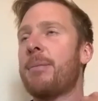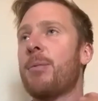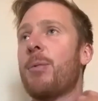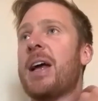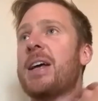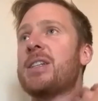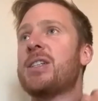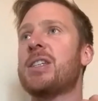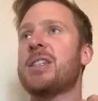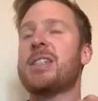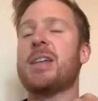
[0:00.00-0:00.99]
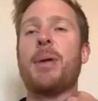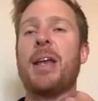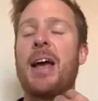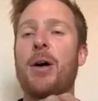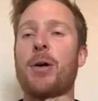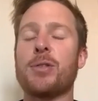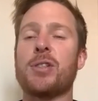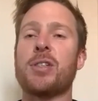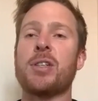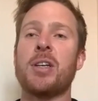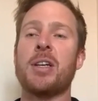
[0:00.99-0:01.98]
whereas to somebody
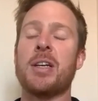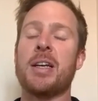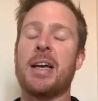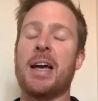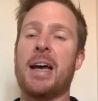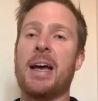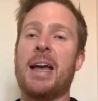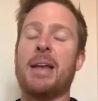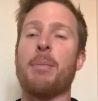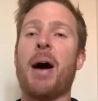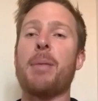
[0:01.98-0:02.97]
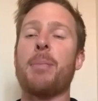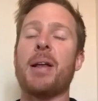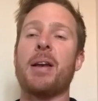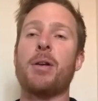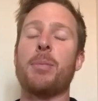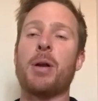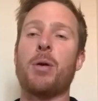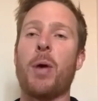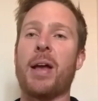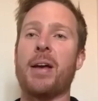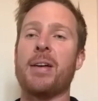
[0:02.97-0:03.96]
else, it might be a little bit
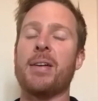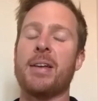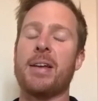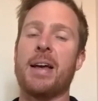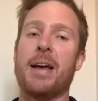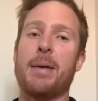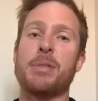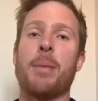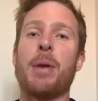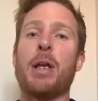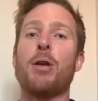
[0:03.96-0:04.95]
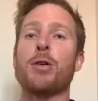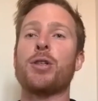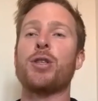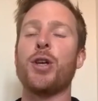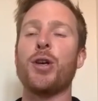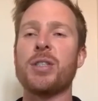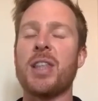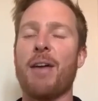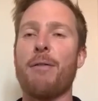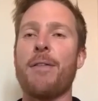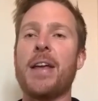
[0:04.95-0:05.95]
quicker. Somebody who looks to use their
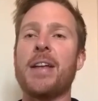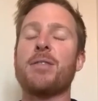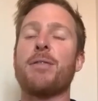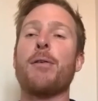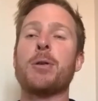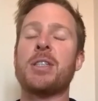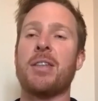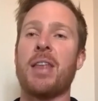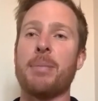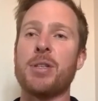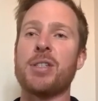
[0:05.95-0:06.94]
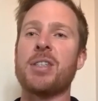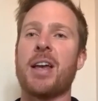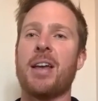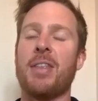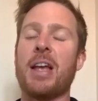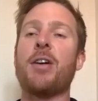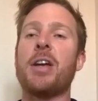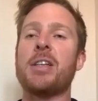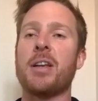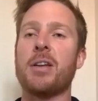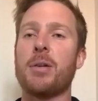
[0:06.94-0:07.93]
feet, forcing them to stay in their
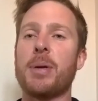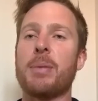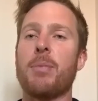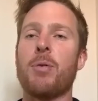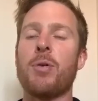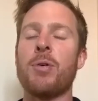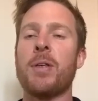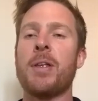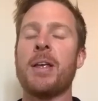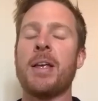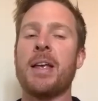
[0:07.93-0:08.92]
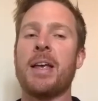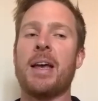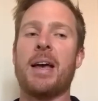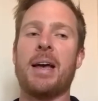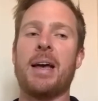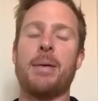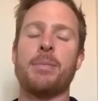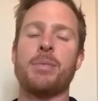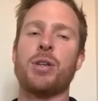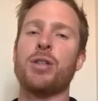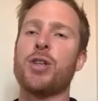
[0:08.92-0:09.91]
crease a little bit more.
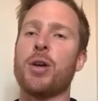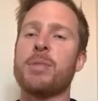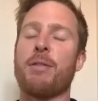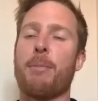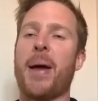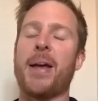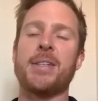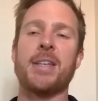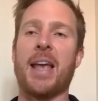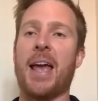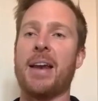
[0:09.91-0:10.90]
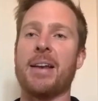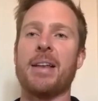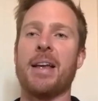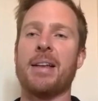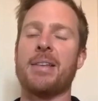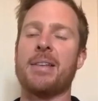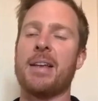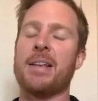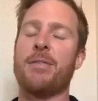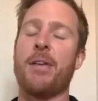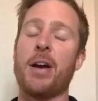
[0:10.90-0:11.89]
So in terms of pace, again,
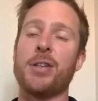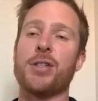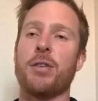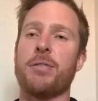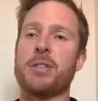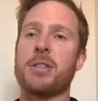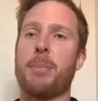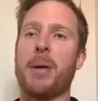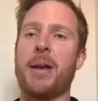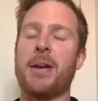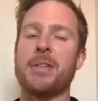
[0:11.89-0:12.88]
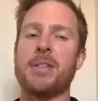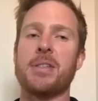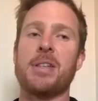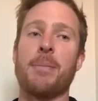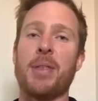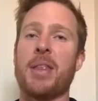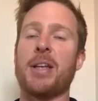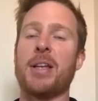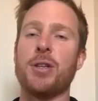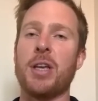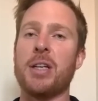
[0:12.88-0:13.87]
it's very surface dependent, something
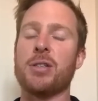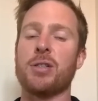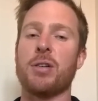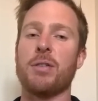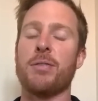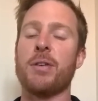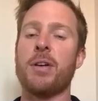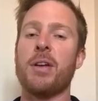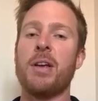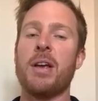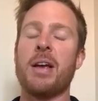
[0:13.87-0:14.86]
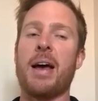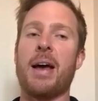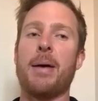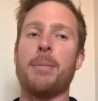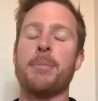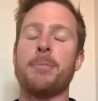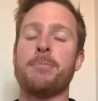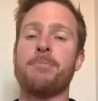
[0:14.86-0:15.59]
that you need to sort of